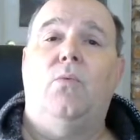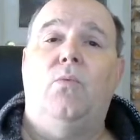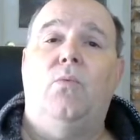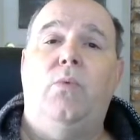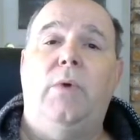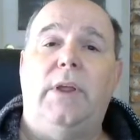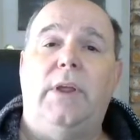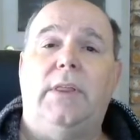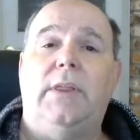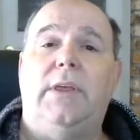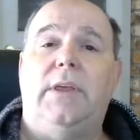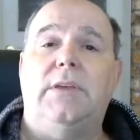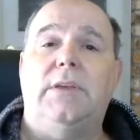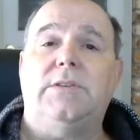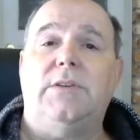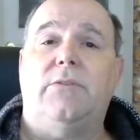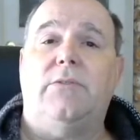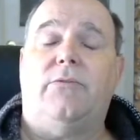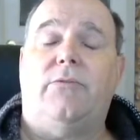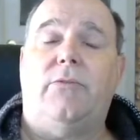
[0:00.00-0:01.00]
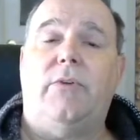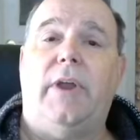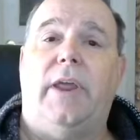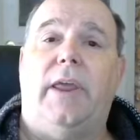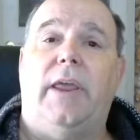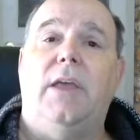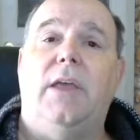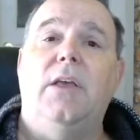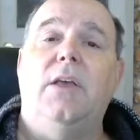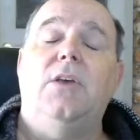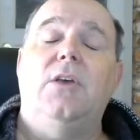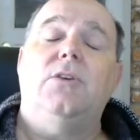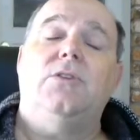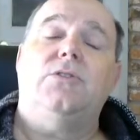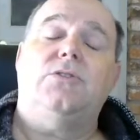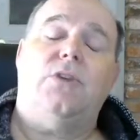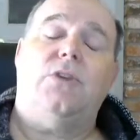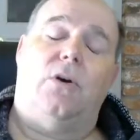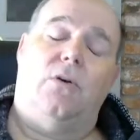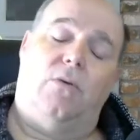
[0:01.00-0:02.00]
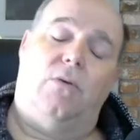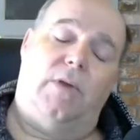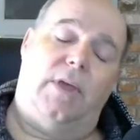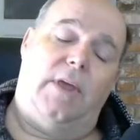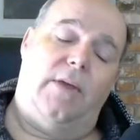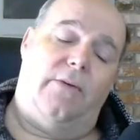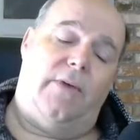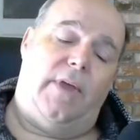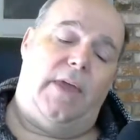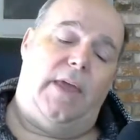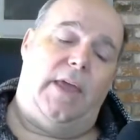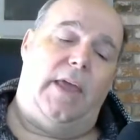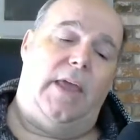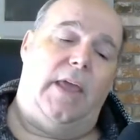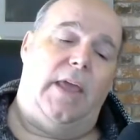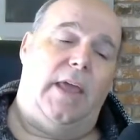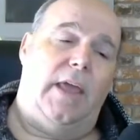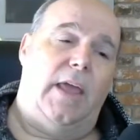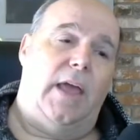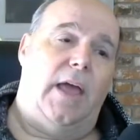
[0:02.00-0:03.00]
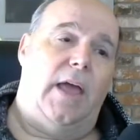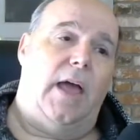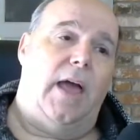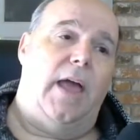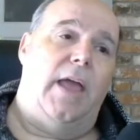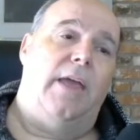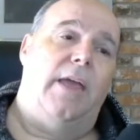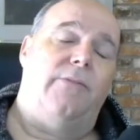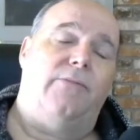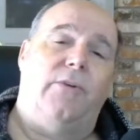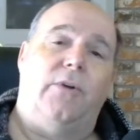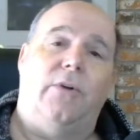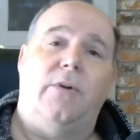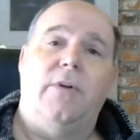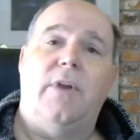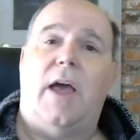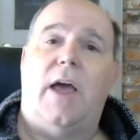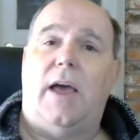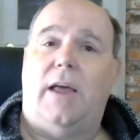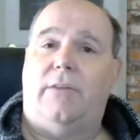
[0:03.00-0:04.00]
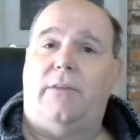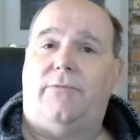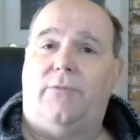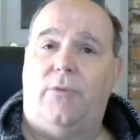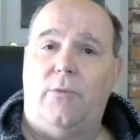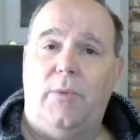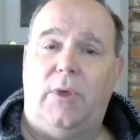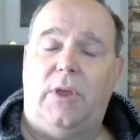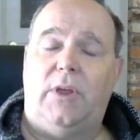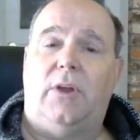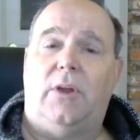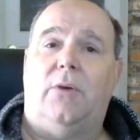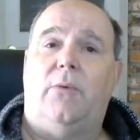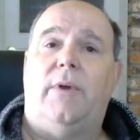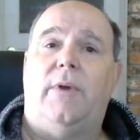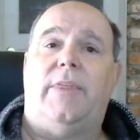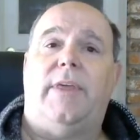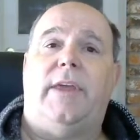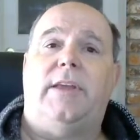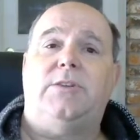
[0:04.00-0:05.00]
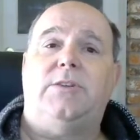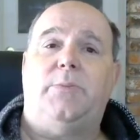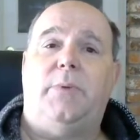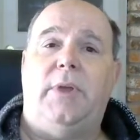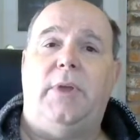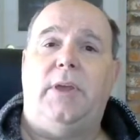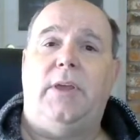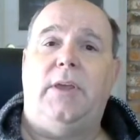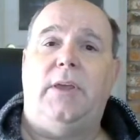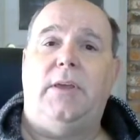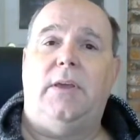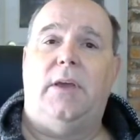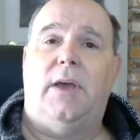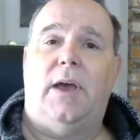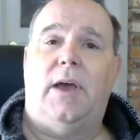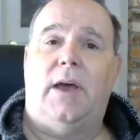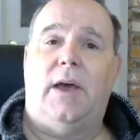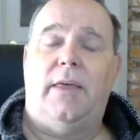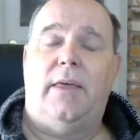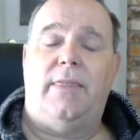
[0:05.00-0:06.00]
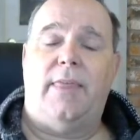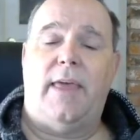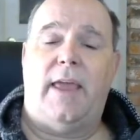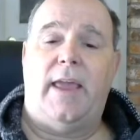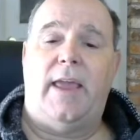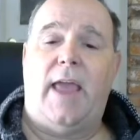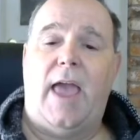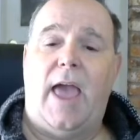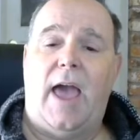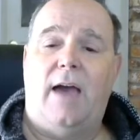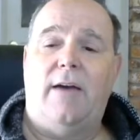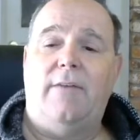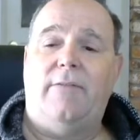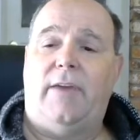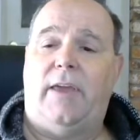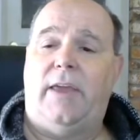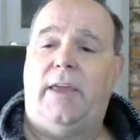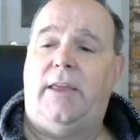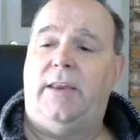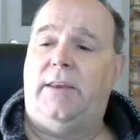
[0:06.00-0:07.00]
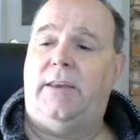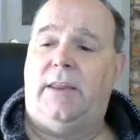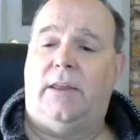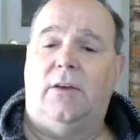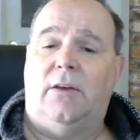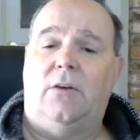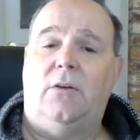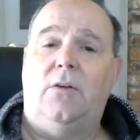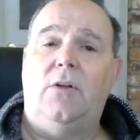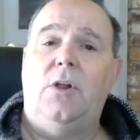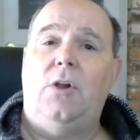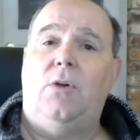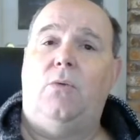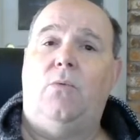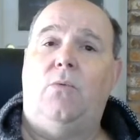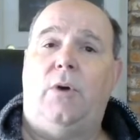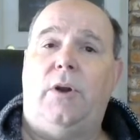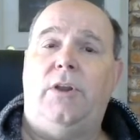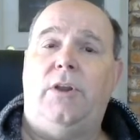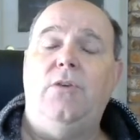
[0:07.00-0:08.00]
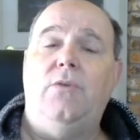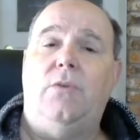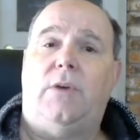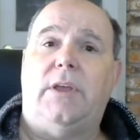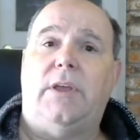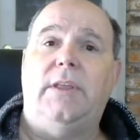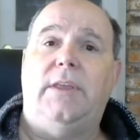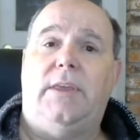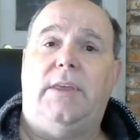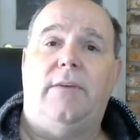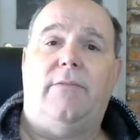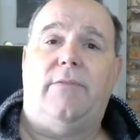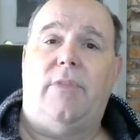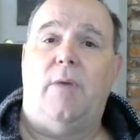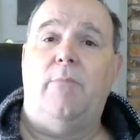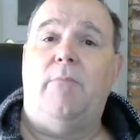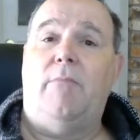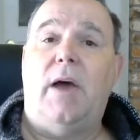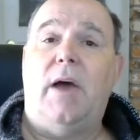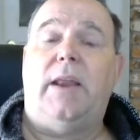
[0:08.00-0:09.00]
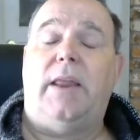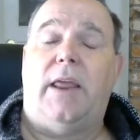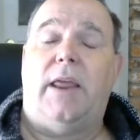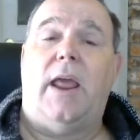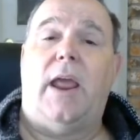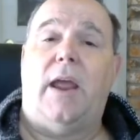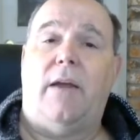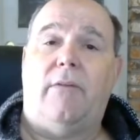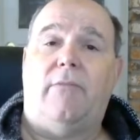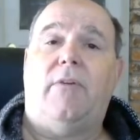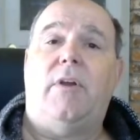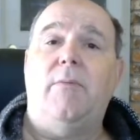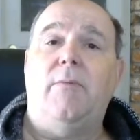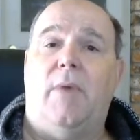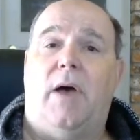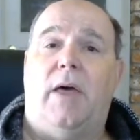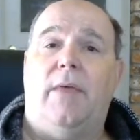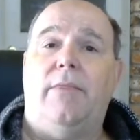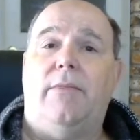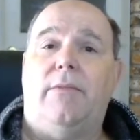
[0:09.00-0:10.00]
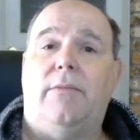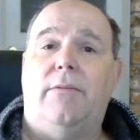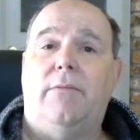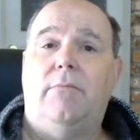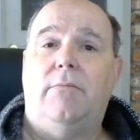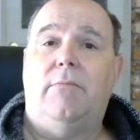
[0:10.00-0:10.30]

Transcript: really isn't free. So if you're not familiar with HP, they have a deal where you can give them money every month